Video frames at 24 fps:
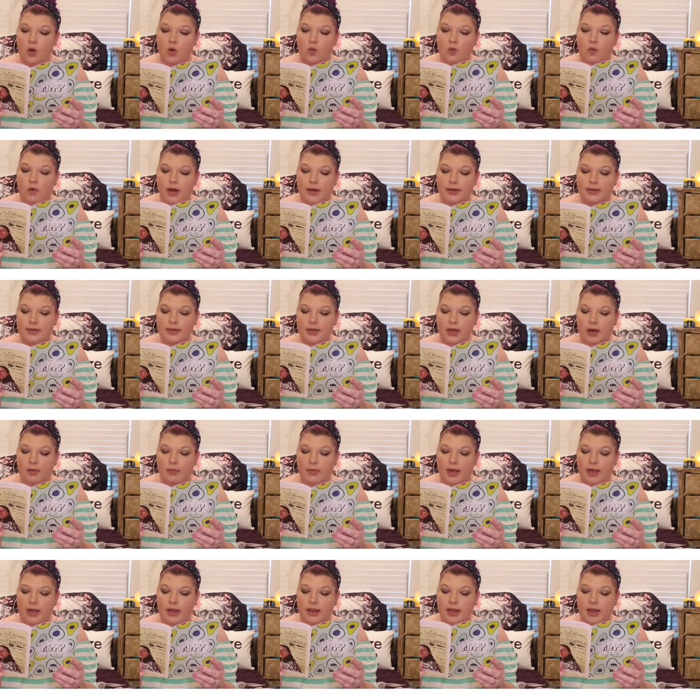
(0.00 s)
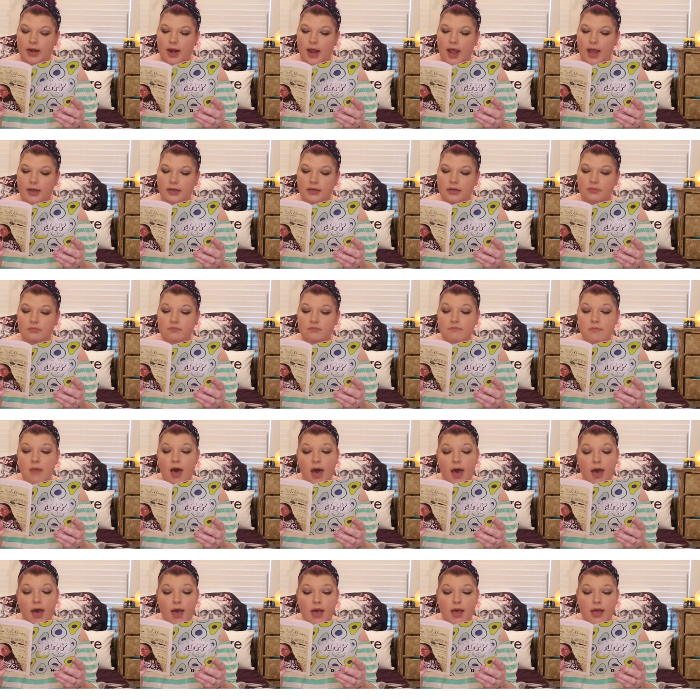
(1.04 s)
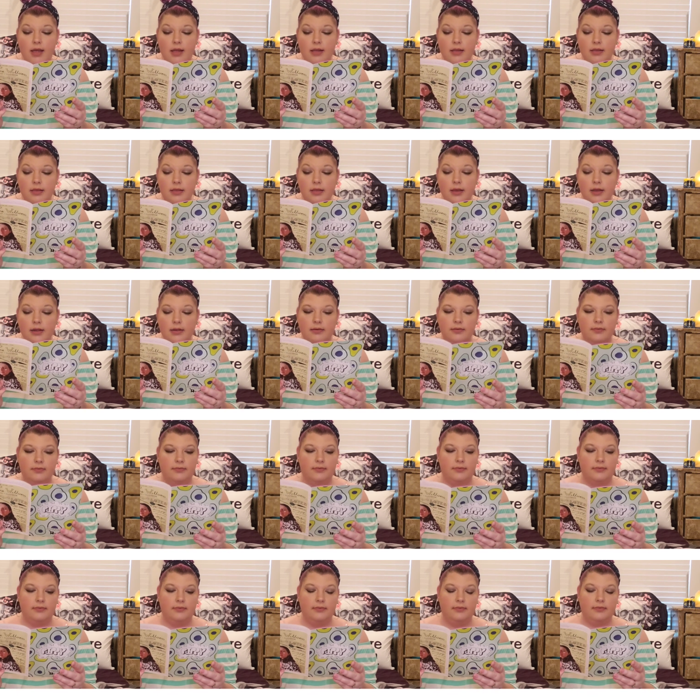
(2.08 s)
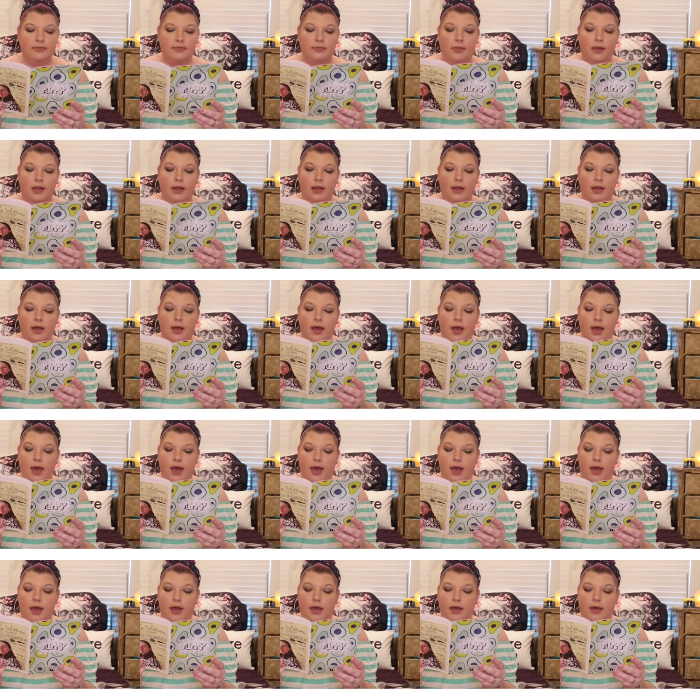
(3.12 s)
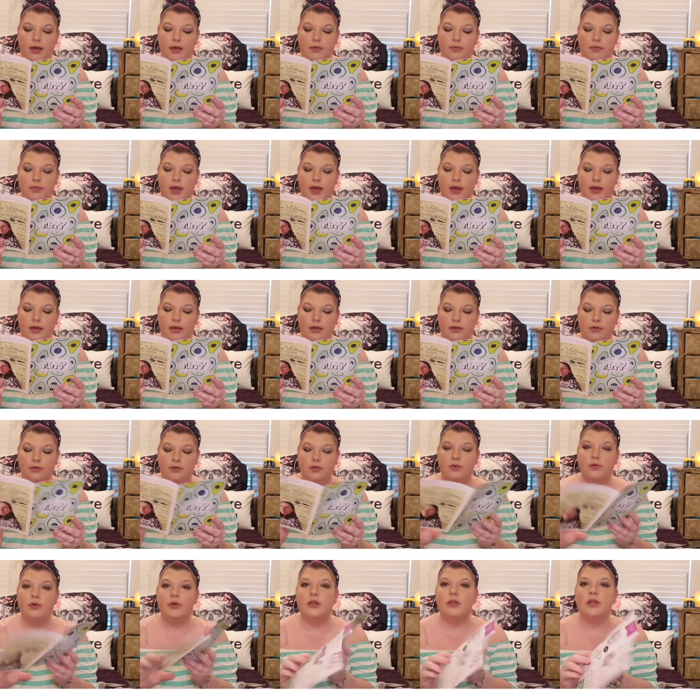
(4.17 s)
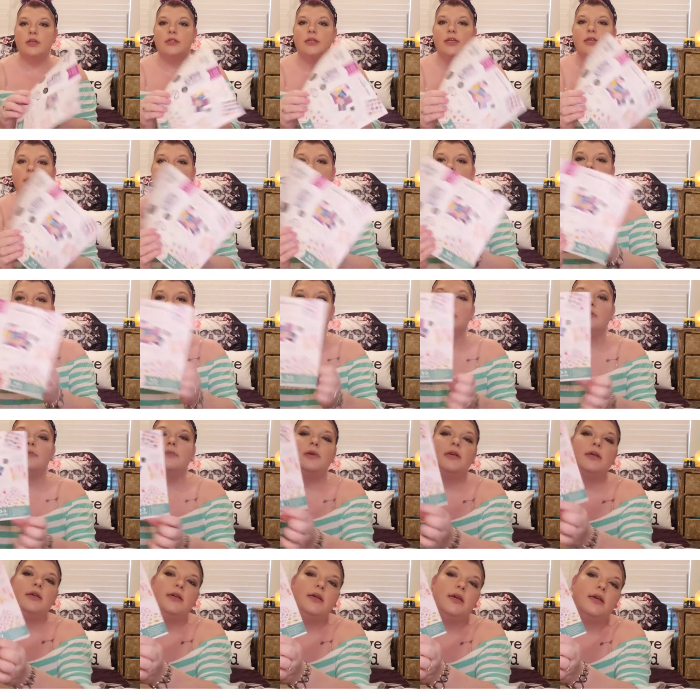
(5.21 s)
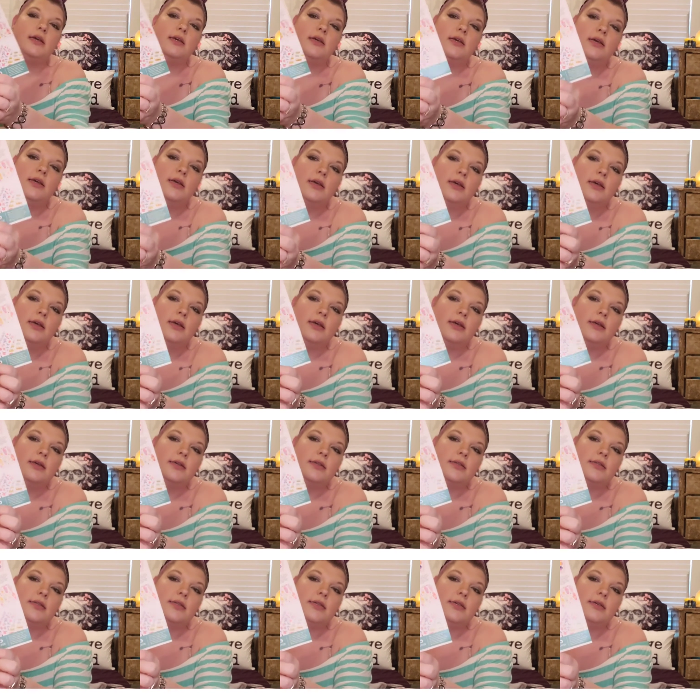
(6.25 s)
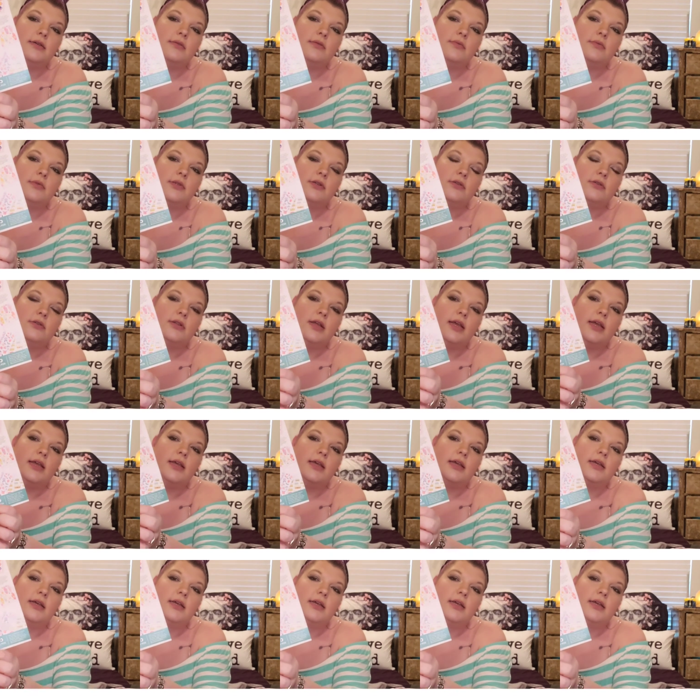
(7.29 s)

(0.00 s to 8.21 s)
what's coming in the next month. Um, ooh, it looks like there's gonna be, see how little like